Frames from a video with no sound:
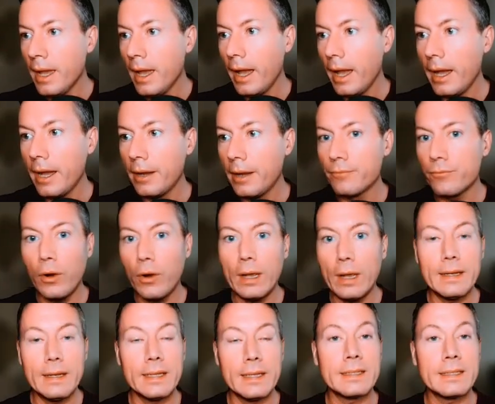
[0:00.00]

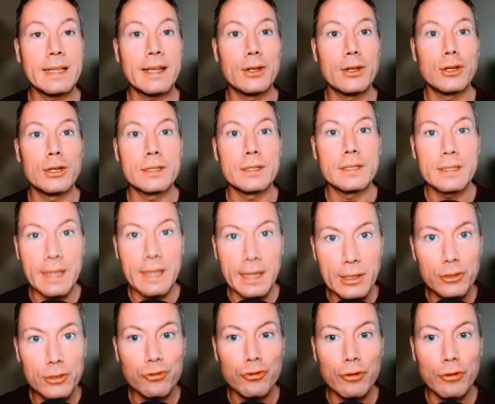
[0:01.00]
Right, let's take a look at
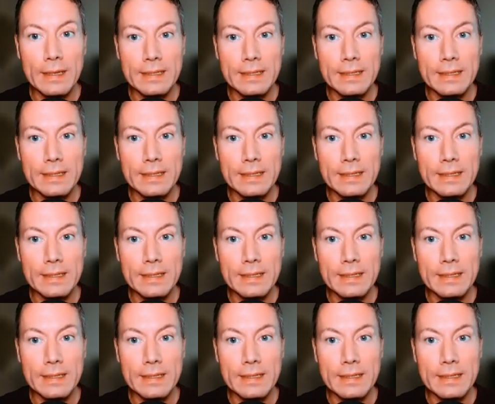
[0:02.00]
today's trades